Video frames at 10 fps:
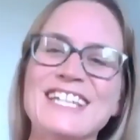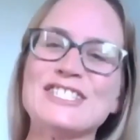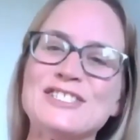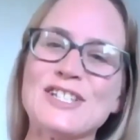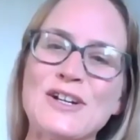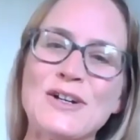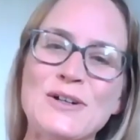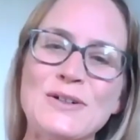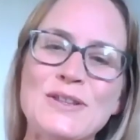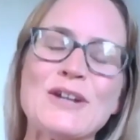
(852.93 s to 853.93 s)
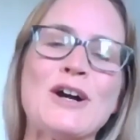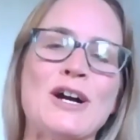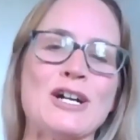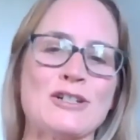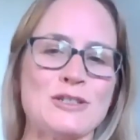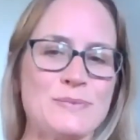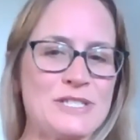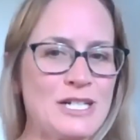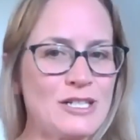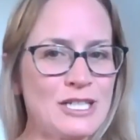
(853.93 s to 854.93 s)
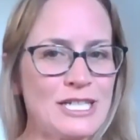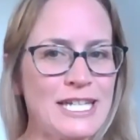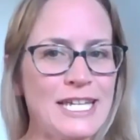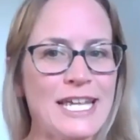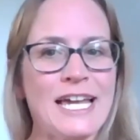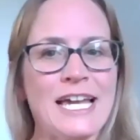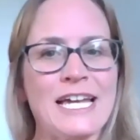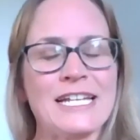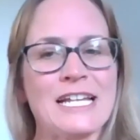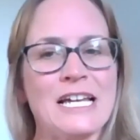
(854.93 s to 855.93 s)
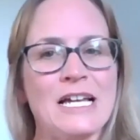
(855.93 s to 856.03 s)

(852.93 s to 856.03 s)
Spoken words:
So there are groups that are looking at